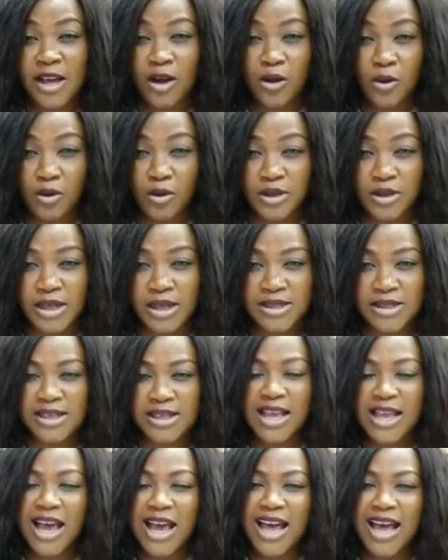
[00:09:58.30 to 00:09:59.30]
visa
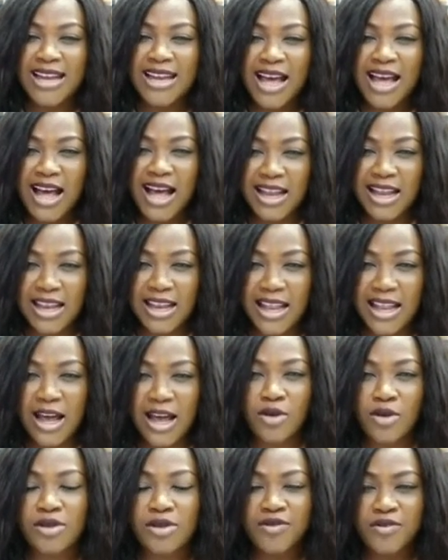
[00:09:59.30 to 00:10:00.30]
holders and
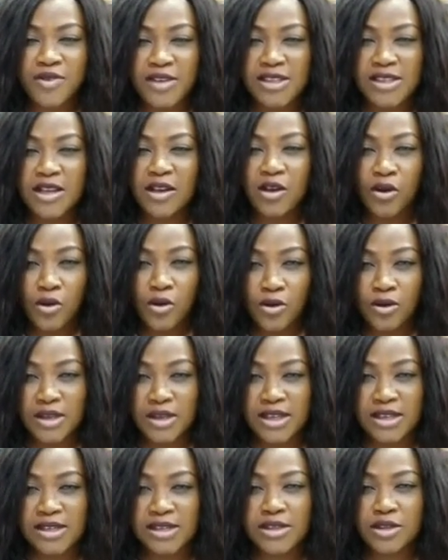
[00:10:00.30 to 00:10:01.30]
allows visa
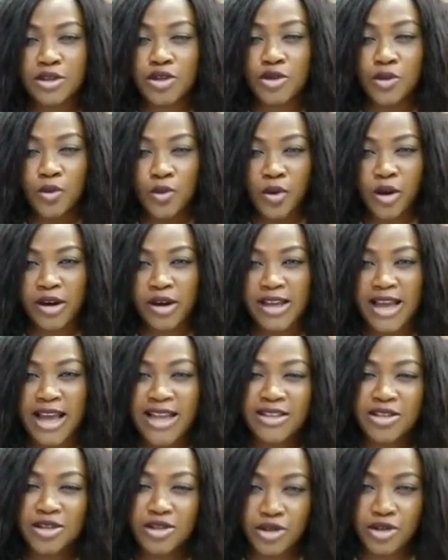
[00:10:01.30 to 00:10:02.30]
holders to
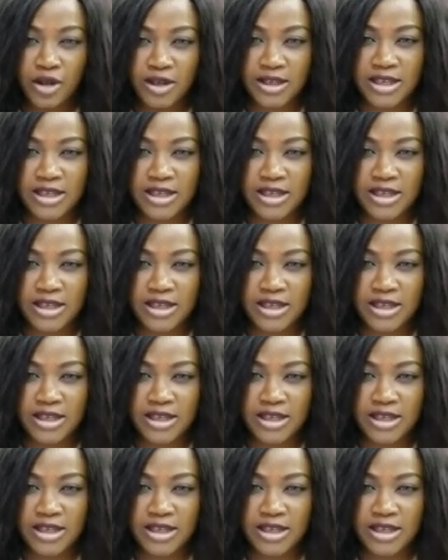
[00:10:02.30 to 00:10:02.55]
work and